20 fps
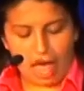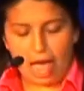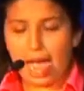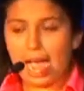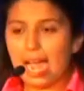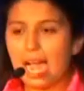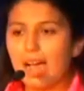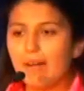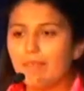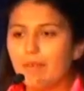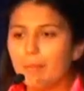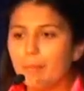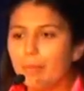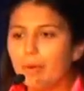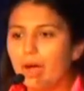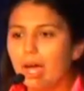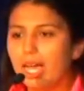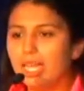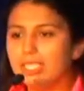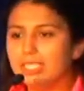I have a
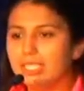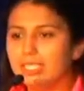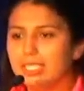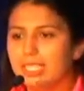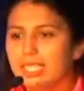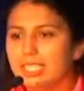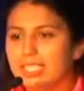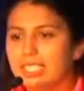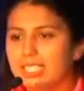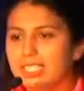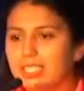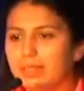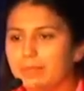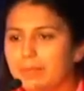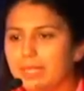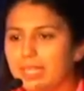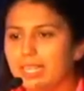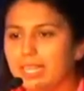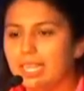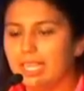processing
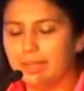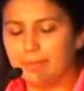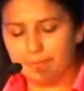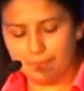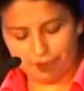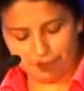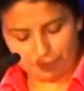disability,